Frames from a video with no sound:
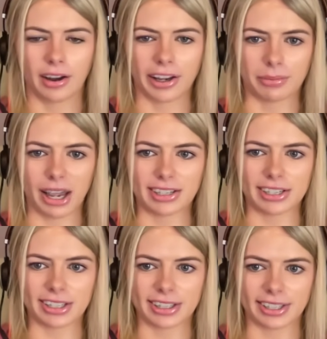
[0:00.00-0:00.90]
I'd imagine
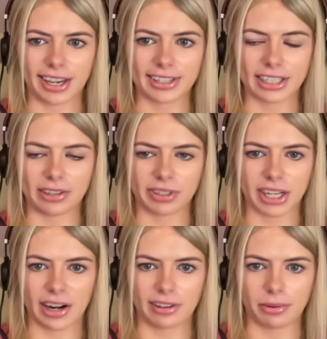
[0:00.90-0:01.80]
it's just the case of giving
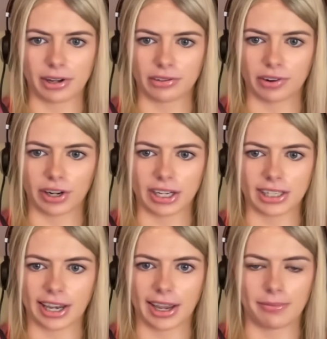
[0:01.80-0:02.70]
Dara the better ride.